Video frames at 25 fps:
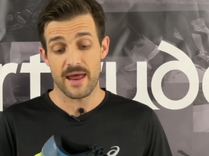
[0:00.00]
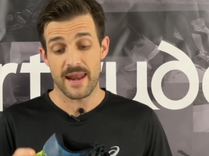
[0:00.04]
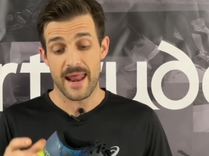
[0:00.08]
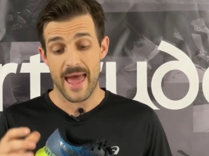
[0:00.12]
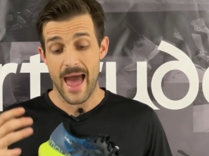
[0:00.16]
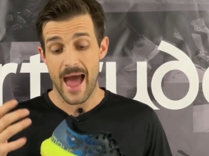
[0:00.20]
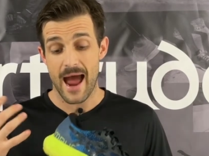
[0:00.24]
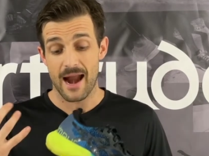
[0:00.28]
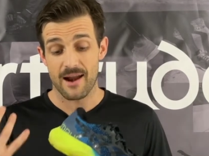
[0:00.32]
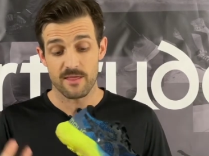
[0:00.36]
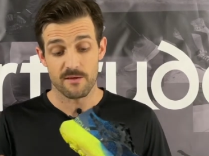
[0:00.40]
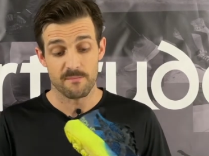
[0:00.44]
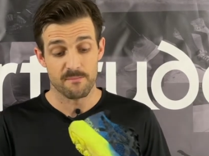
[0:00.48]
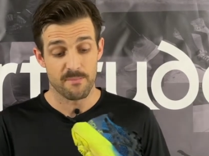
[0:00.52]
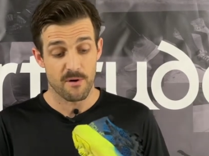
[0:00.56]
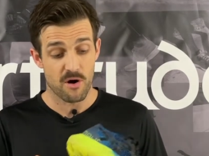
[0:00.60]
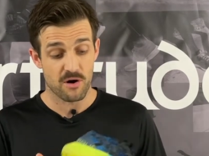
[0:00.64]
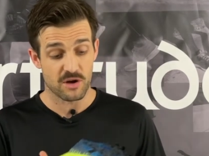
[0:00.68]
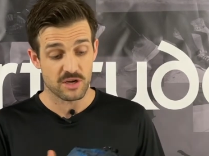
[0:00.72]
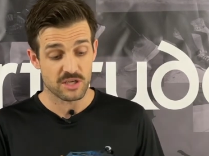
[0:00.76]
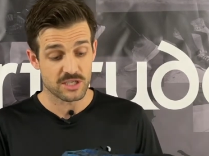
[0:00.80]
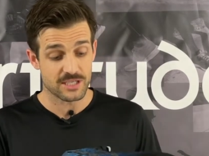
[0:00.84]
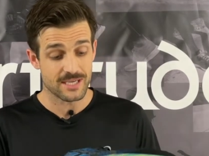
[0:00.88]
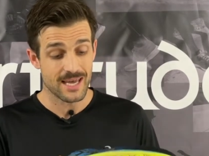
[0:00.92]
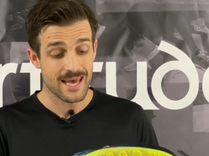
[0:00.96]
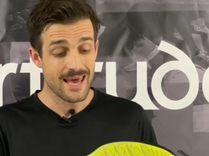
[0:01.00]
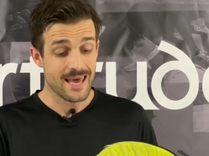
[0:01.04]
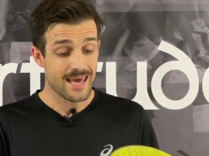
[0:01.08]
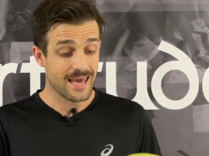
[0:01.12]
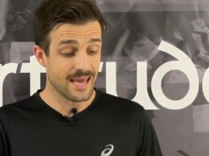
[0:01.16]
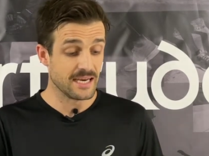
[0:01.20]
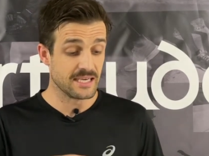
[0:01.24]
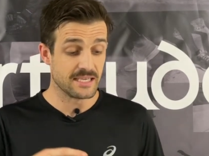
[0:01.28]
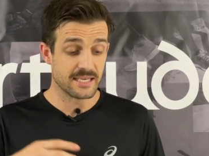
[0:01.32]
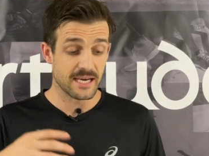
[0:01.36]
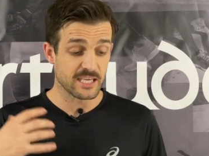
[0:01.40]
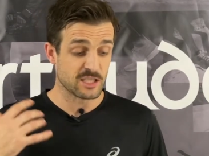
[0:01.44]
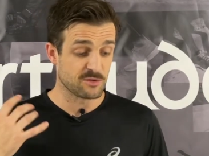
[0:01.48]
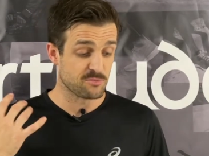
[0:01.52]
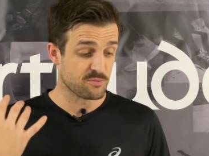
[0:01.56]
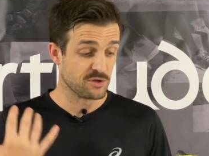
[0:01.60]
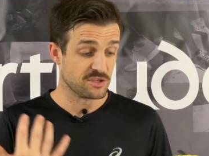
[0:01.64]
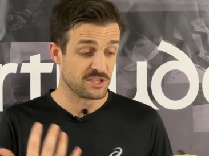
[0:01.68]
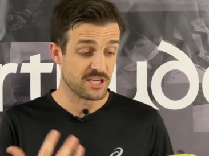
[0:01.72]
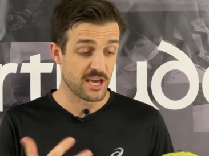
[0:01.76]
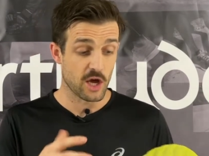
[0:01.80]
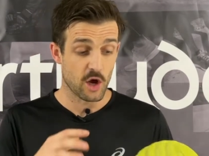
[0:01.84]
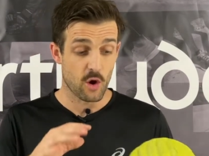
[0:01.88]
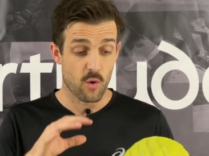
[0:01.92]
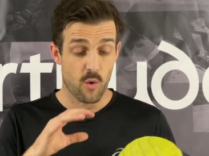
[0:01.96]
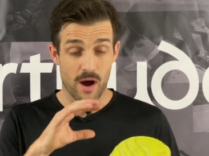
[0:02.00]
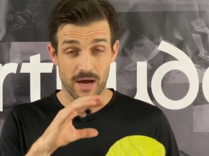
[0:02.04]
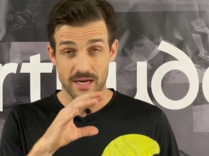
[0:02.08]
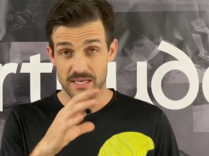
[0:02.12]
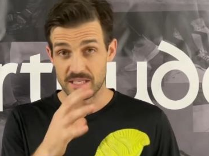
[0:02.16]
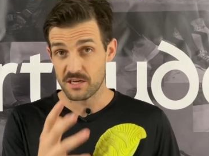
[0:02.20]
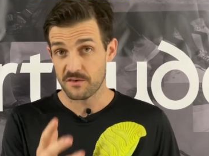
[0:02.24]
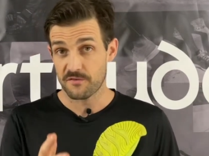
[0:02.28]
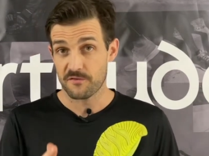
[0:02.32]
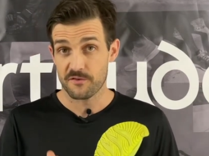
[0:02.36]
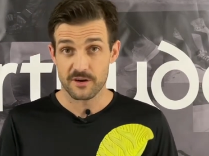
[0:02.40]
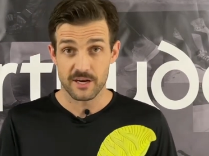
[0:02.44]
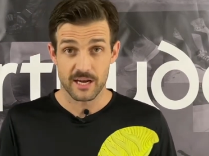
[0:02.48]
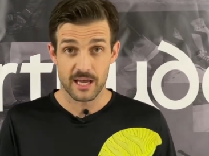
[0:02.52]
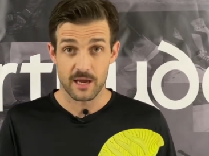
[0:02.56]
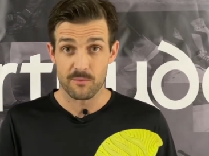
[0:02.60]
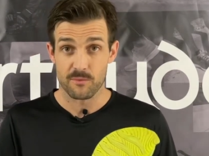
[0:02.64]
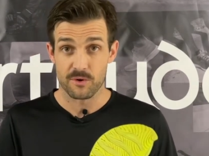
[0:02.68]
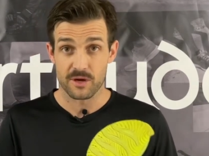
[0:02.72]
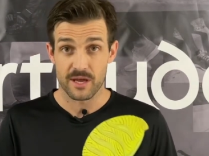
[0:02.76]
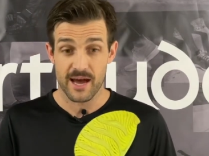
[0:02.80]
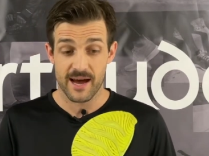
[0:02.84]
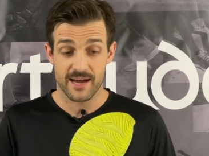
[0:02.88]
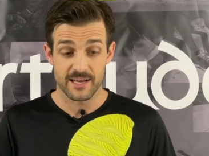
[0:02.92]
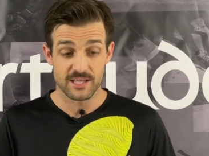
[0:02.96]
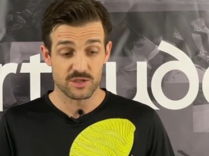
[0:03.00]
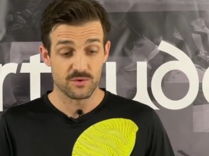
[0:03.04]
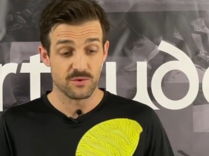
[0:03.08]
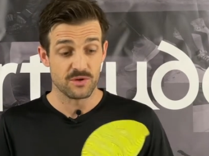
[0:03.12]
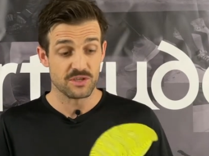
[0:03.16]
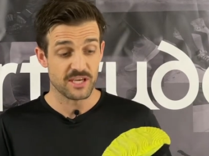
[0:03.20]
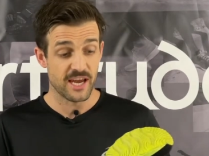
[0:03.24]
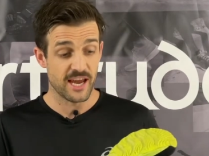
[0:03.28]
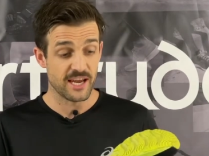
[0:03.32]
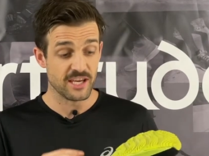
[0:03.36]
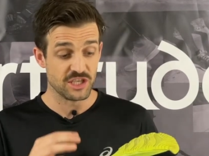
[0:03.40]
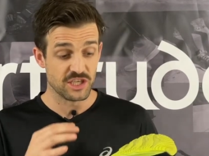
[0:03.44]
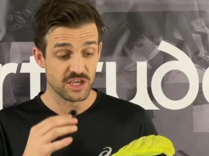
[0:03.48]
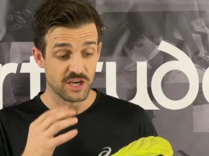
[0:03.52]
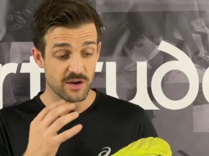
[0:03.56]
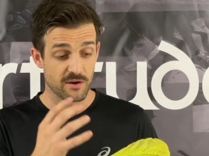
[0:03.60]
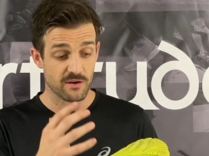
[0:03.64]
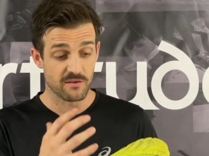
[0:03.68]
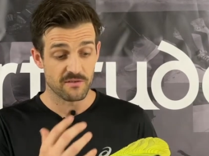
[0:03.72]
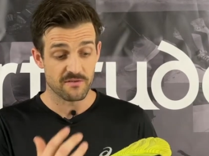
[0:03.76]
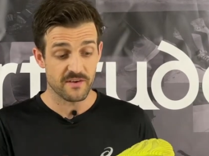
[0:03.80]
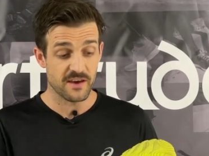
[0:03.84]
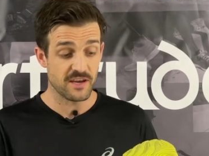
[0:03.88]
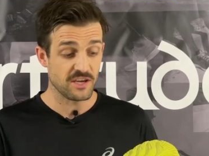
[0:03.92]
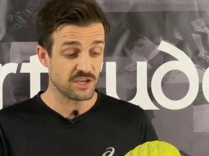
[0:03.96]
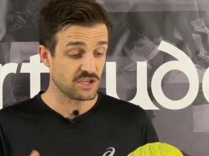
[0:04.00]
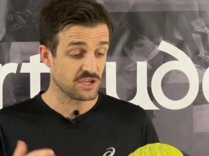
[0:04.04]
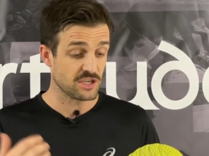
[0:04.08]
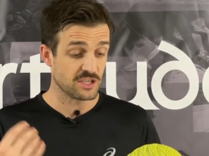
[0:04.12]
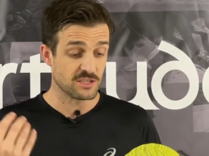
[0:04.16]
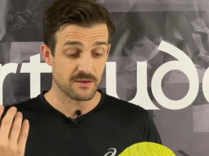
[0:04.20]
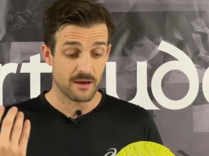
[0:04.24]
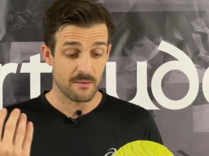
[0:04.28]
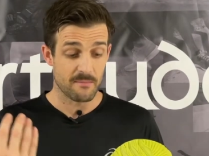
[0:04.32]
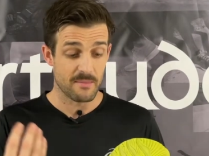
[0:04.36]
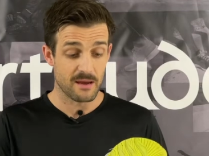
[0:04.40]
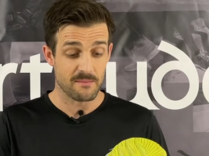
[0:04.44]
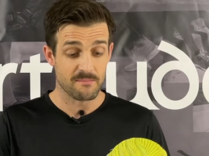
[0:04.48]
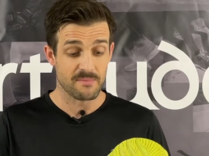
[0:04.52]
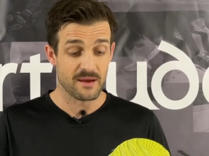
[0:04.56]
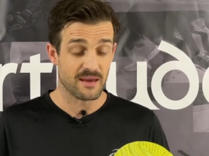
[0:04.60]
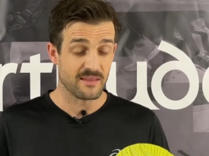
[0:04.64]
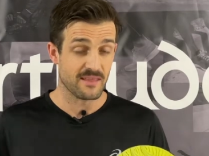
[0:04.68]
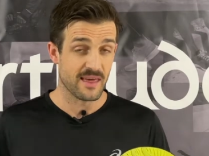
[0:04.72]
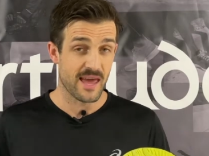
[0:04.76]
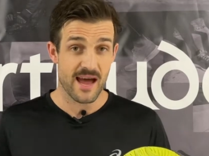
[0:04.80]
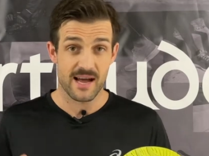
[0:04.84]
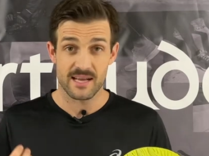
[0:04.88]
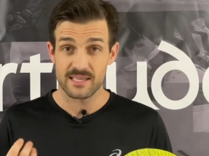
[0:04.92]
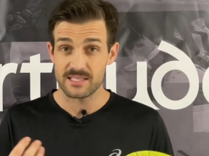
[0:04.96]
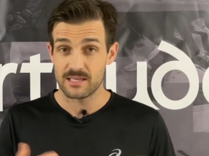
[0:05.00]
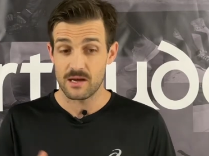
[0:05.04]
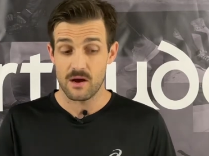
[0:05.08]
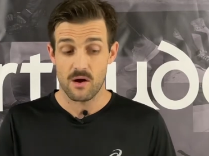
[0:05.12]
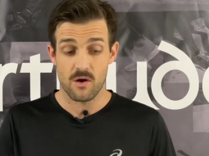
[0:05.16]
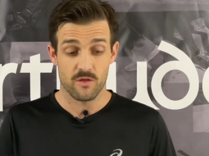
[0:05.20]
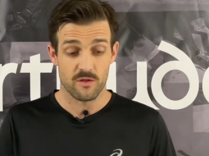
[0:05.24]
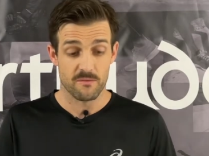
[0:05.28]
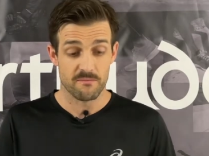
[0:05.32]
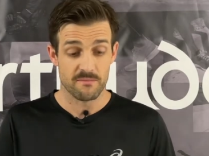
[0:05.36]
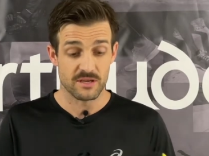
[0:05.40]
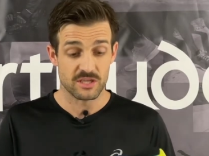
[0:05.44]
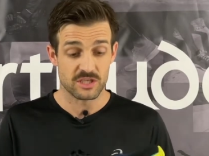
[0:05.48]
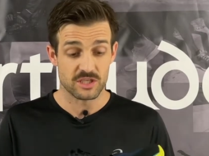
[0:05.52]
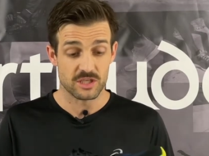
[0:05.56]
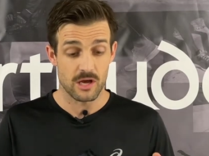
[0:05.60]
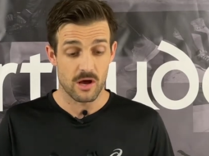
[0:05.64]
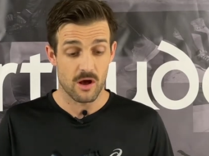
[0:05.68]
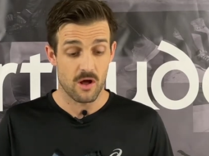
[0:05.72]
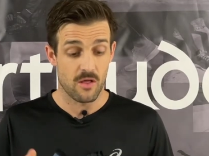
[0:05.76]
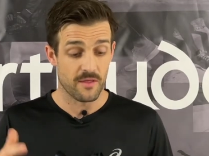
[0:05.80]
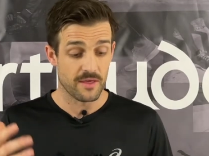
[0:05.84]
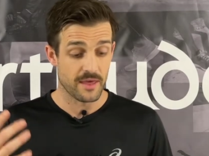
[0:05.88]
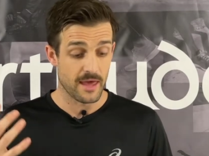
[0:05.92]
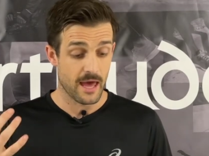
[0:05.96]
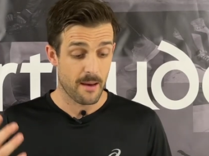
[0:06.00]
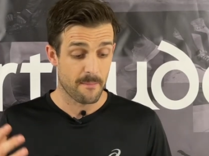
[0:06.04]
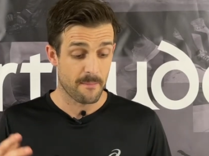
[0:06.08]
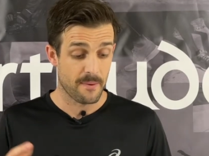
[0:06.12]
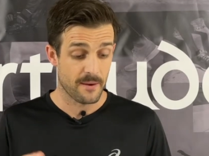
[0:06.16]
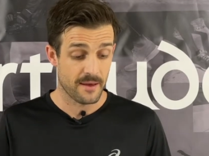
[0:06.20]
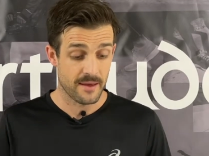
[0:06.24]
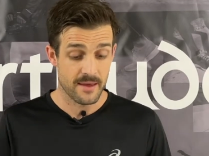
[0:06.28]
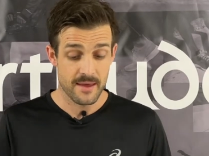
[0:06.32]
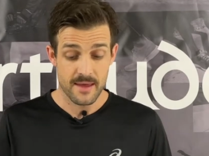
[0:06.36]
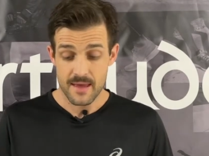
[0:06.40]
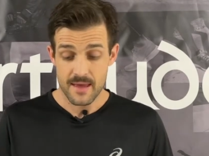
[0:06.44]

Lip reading: and out of the box it does present quite differently in regards to its engineering features, being the outsole, the midsole and the upper.